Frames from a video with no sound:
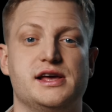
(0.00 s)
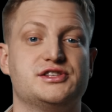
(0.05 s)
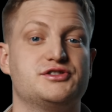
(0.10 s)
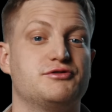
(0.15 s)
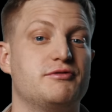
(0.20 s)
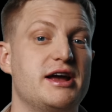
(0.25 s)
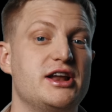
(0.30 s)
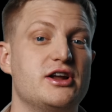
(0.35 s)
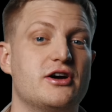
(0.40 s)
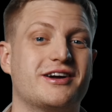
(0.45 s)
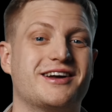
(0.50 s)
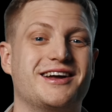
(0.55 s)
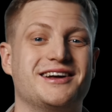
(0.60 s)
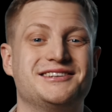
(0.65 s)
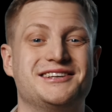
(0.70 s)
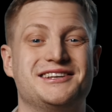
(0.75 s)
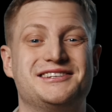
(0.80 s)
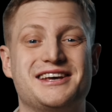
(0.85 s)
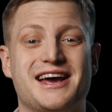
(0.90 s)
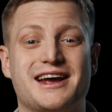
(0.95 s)
Its radar
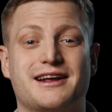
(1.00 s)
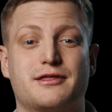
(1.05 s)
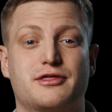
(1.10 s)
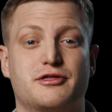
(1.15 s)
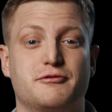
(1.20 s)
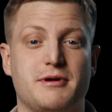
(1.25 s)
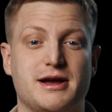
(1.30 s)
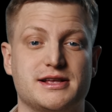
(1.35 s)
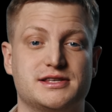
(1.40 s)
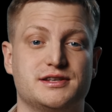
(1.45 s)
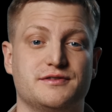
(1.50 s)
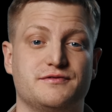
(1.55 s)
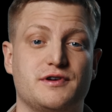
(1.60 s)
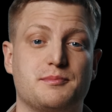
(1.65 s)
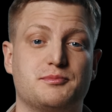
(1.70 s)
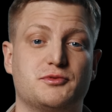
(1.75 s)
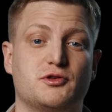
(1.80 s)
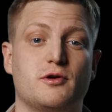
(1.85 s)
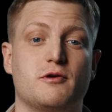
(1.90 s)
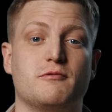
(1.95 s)
can detect threats of
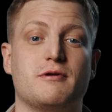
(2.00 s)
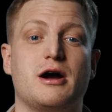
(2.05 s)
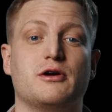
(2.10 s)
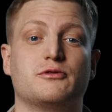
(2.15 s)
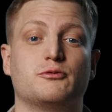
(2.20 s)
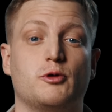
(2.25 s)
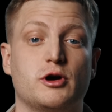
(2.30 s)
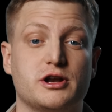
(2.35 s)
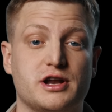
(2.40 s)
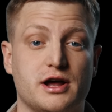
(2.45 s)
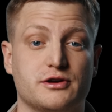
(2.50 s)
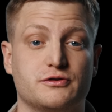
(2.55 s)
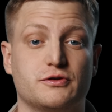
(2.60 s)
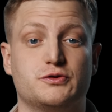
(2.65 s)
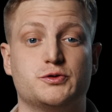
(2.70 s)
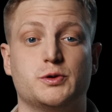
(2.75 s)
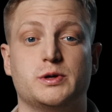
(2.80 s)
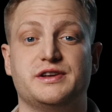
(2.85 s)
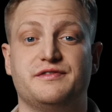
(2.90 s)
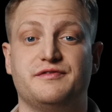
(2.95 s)
up to around one
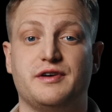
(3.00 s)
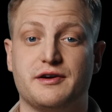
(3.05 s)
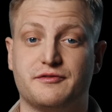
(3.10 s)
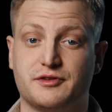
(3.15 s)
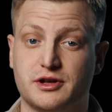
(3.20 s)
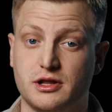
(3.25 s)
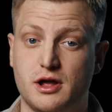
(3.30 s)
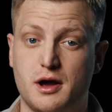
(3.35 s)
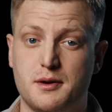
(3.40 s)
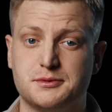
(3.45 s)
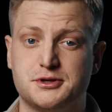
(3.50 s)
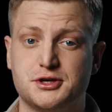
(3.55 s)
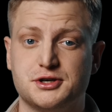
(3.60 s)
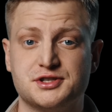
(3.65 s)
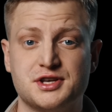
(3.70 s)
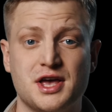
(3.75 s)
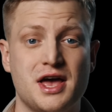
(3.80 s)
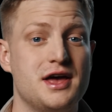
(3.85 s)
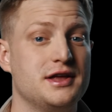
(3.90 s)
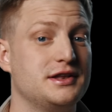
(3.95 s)
hundred twenty-five
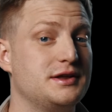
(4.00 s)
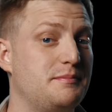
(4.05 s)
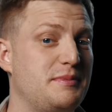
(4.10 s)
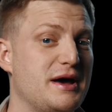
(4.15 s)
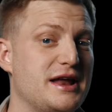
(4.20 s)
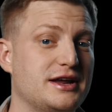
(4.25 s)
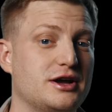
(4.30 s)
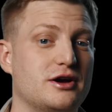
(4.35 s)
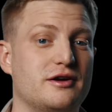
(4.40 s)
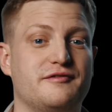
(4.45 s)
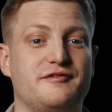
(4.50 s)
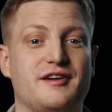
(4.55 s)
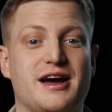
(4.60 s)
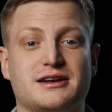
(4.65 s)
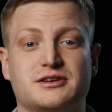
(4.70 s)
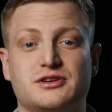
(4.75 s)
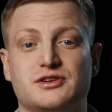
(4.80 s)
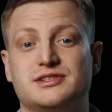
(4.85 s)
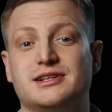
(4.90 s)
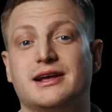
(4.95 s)
kilometers, depending on
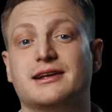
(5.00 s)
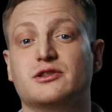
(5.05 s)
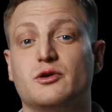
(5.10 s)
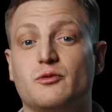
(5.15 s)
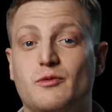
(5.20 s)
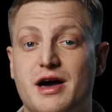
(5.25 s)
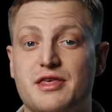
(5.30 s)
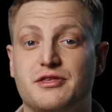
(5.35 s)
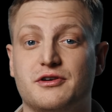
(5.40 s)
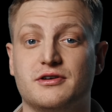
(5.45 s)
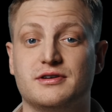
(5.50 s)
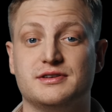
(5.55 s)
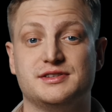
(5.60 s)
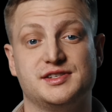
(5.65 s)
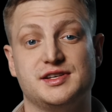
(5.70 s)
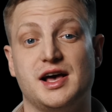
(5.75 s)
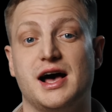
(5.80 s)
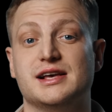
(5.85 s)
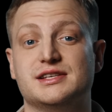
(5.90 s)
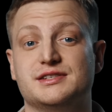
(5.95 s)
factors like the weather
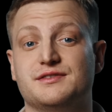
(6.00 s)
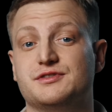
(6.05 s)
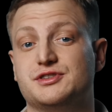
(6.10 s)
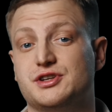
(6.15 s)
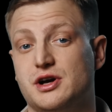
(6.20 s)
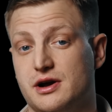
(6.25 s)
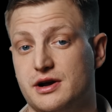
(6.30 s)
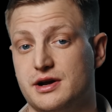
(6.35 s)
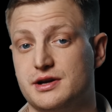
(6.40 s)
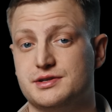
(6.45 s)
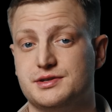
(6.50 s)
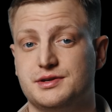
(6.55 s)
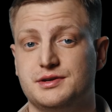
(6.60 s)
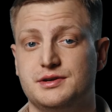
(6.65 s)
and size of a target.